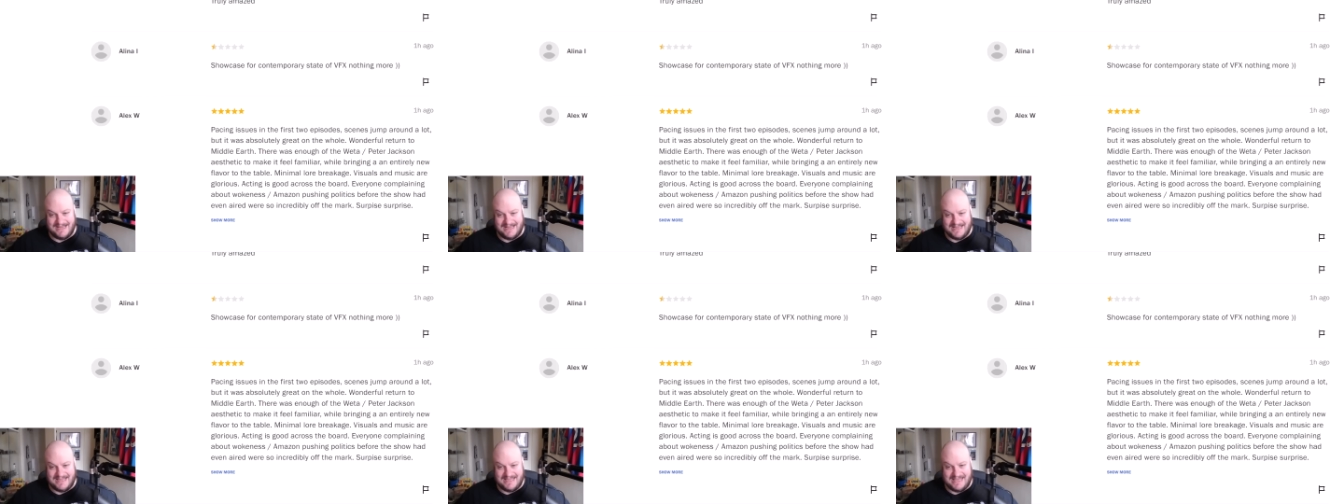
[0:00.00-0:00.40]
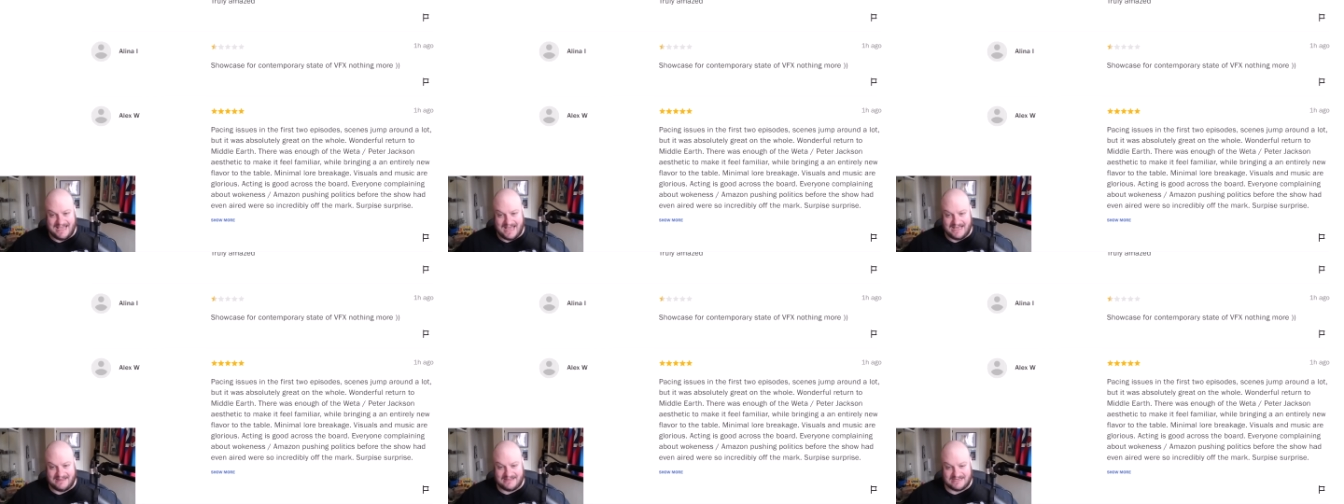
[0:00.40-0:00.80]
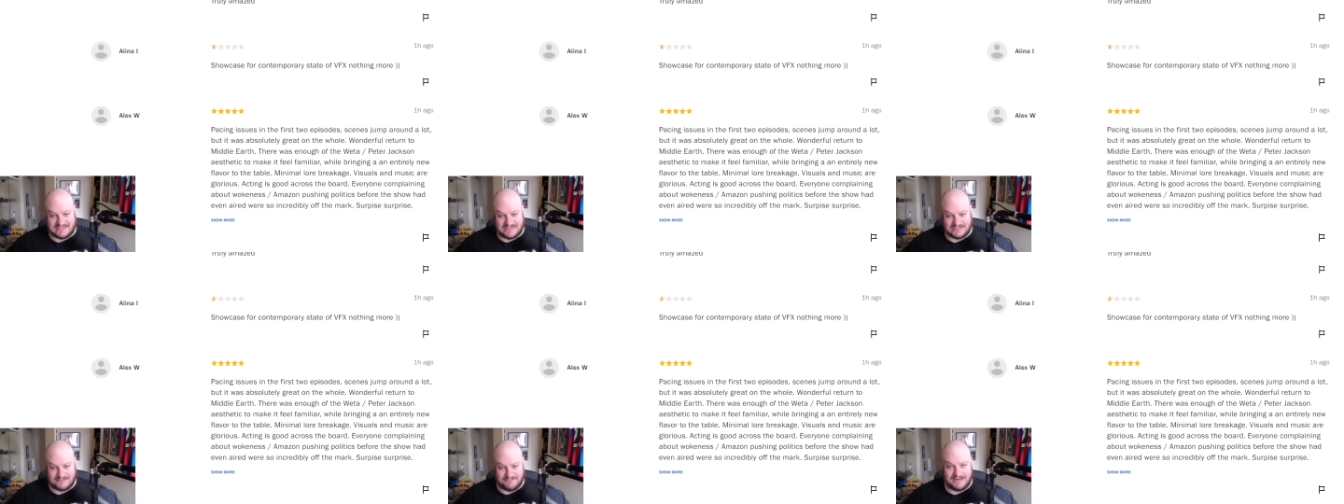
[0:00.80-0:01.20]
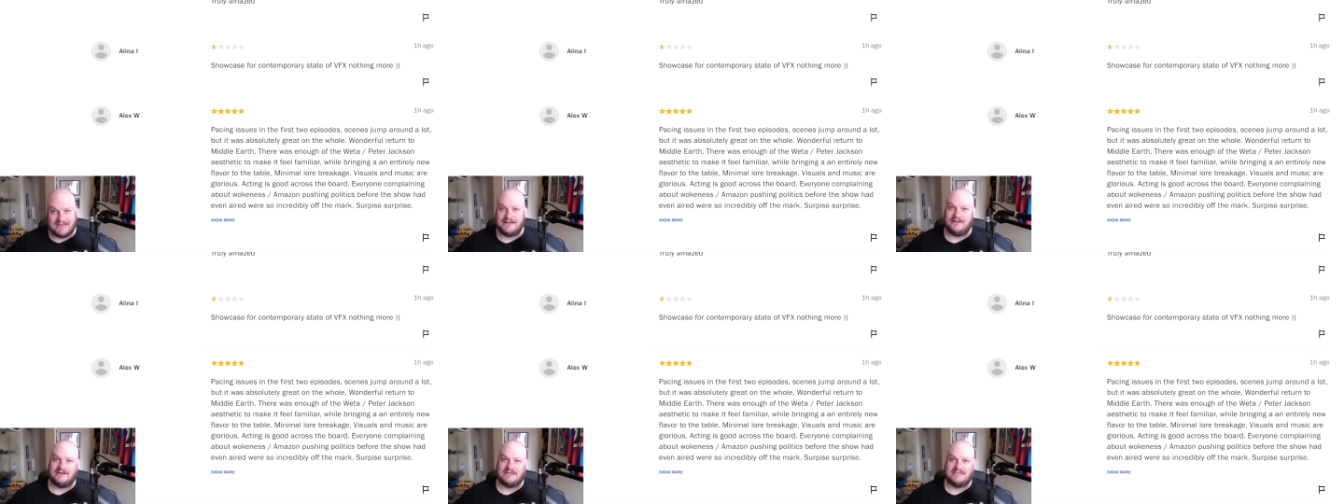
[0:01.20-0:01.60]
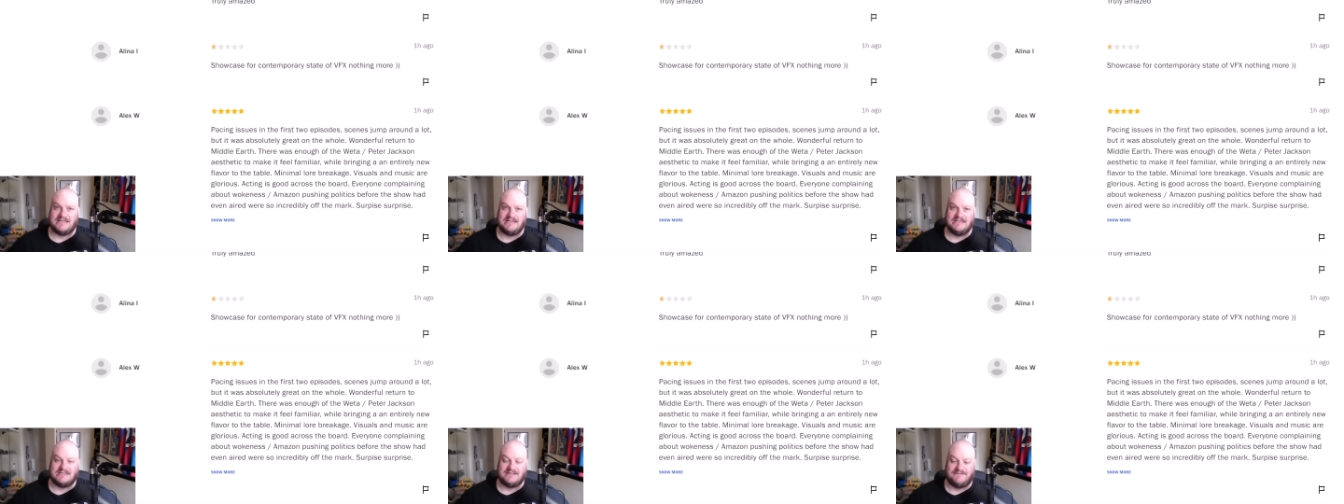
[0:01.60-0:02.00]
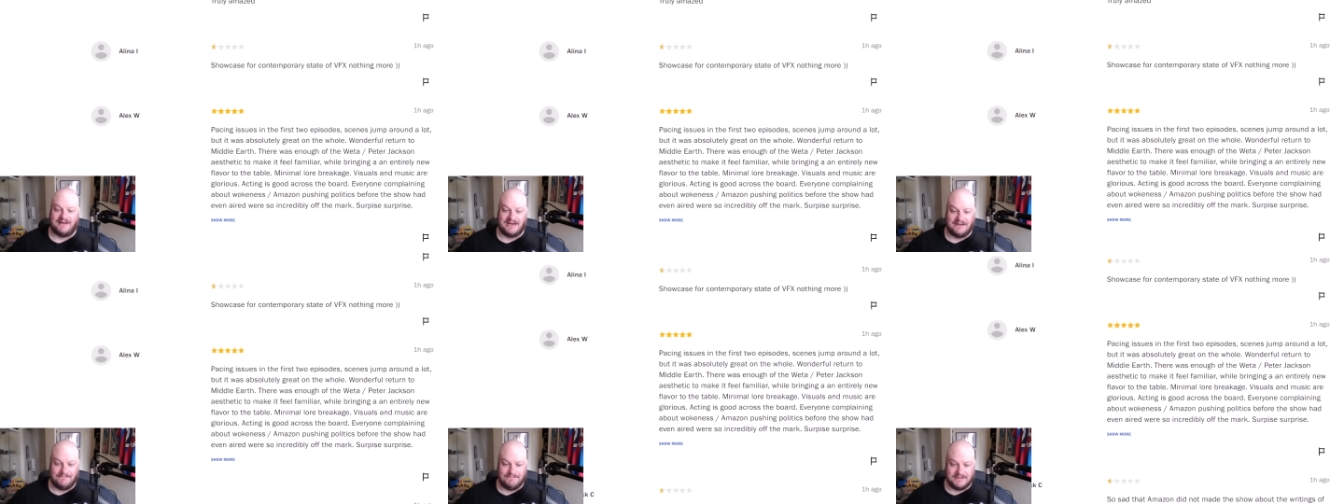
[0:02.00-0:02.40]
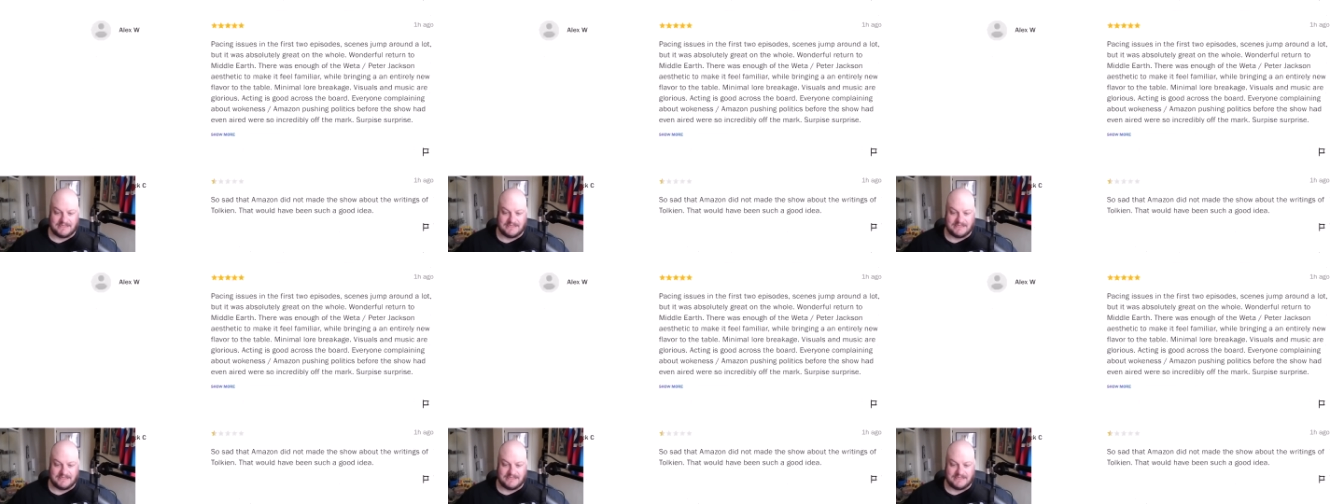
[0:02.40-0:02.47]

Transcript: yeah, this doesn't make a lot of sense, fella.